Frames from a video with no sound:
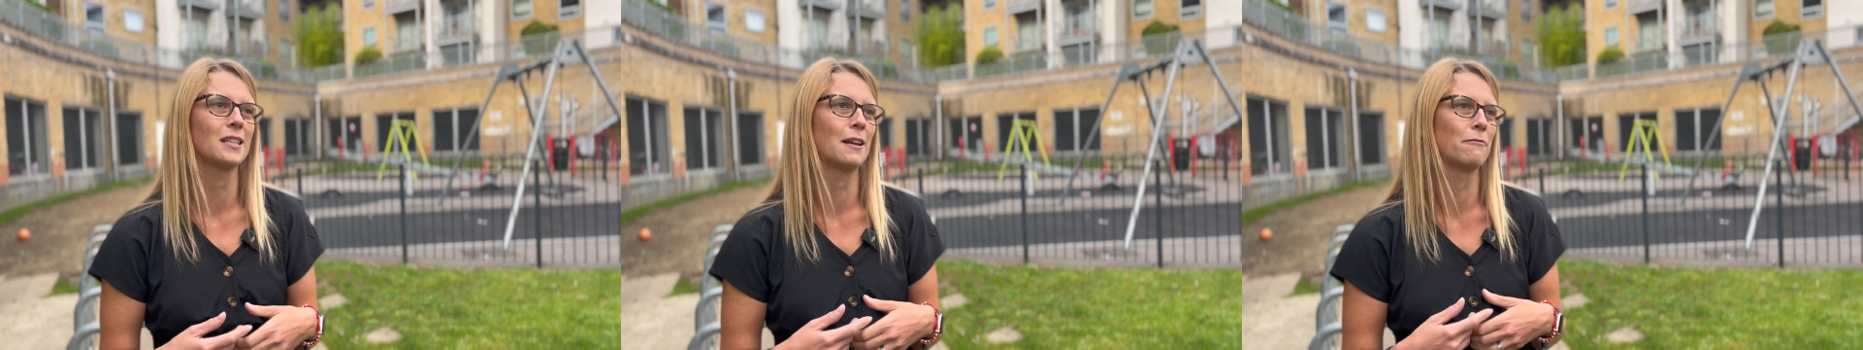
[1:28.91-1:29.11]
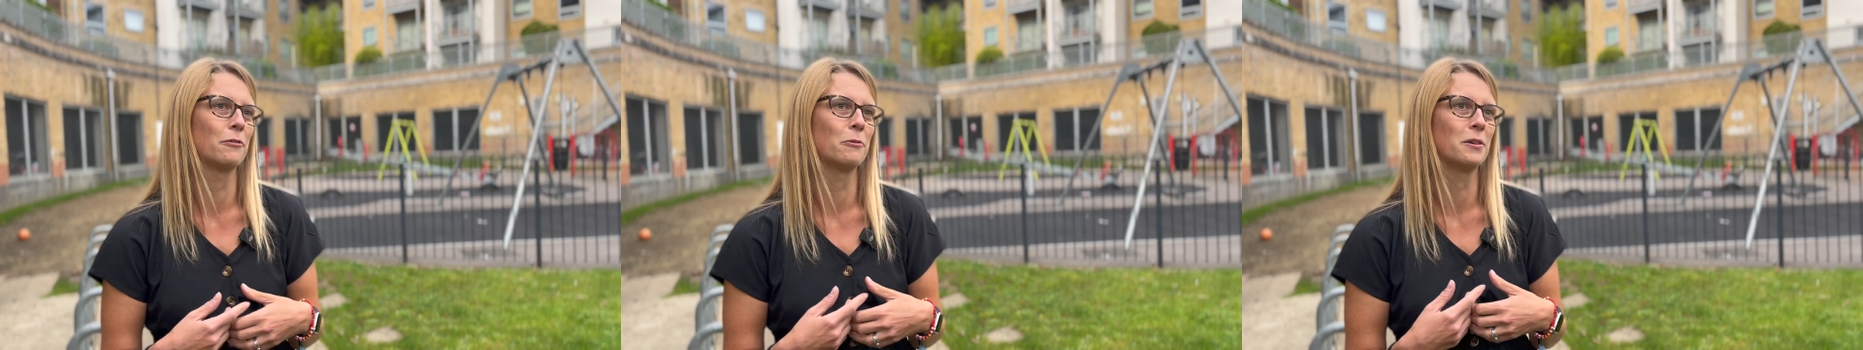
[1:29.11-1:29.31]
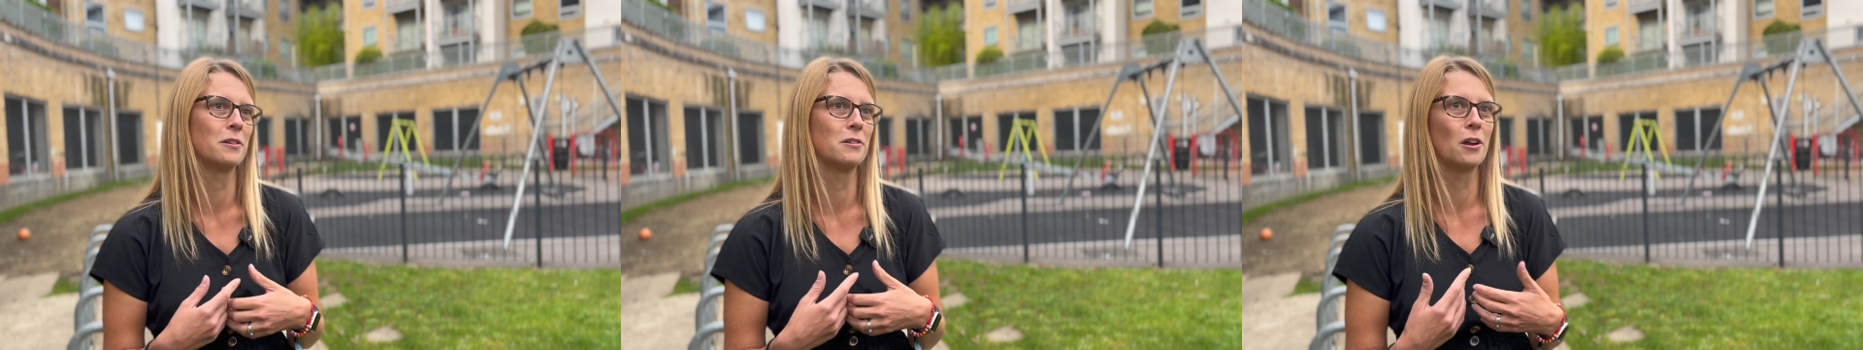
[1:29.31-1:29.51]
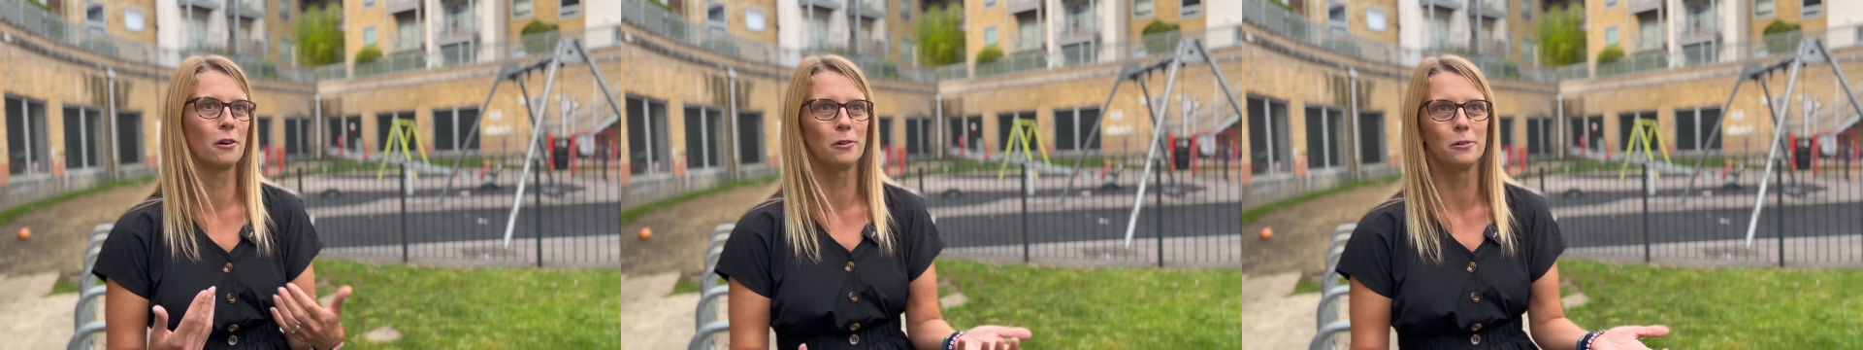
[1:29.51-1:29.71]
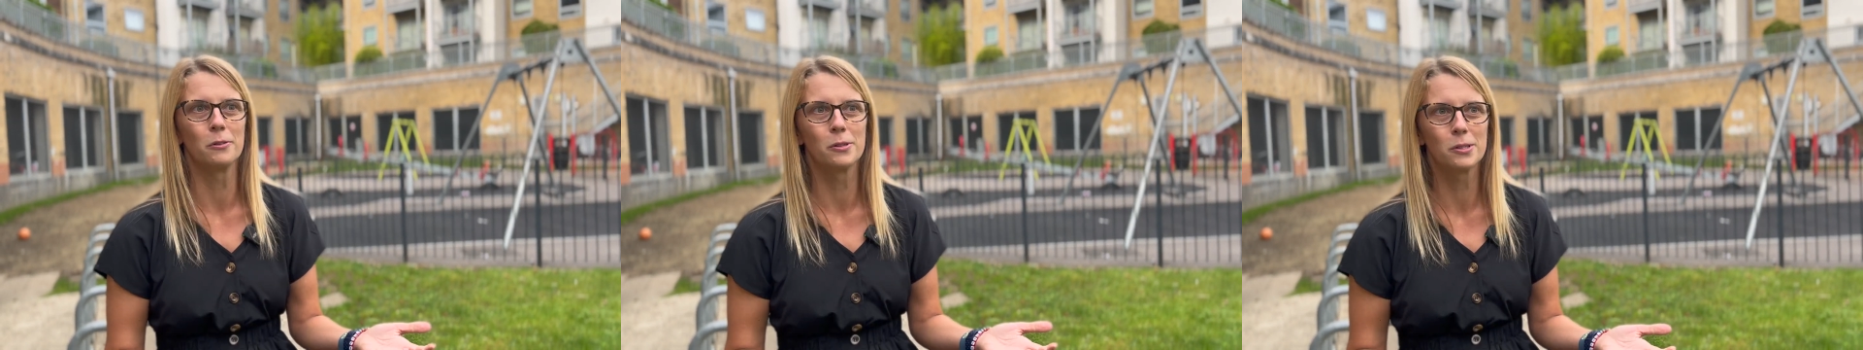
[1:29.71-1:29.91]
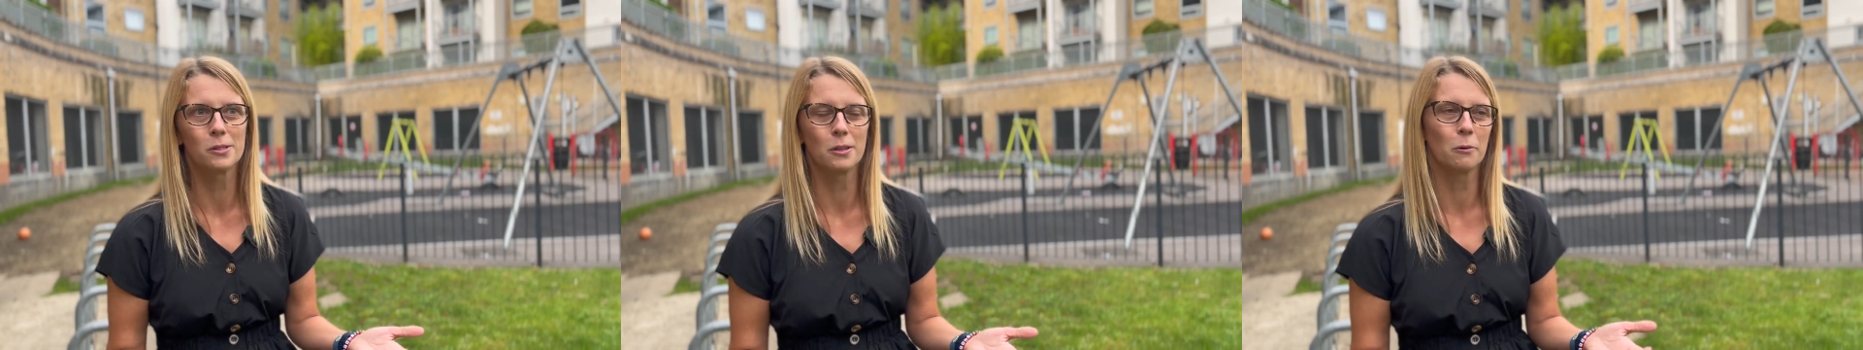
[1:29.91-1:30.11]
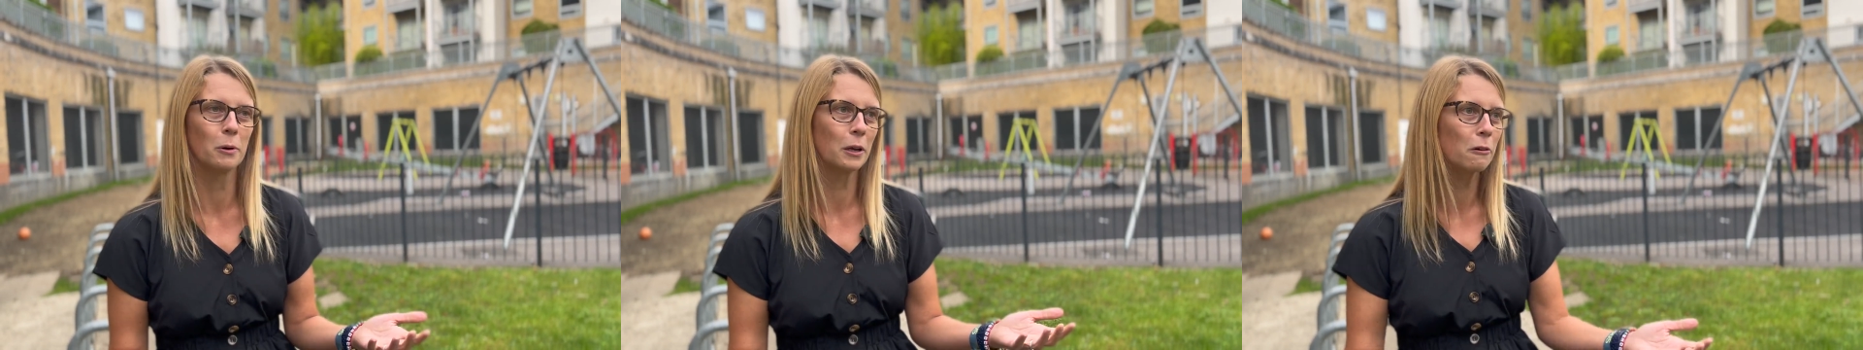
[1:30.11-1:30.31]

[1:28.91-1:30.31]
everyone knows that we're